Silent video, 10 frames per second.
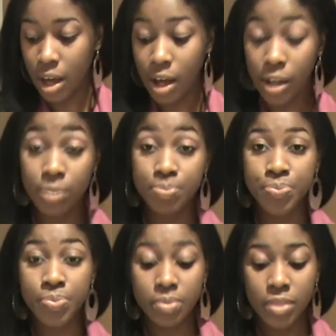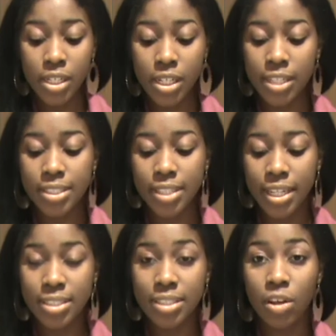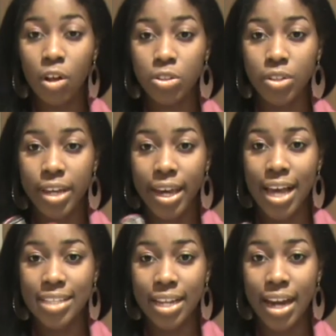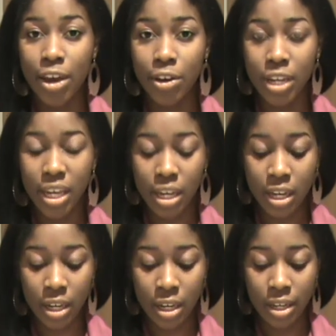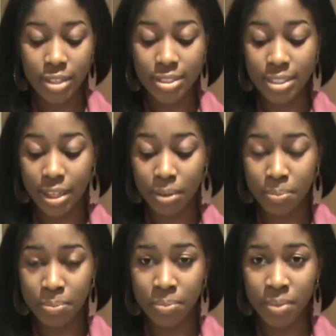It states also that it has an ionic steamer,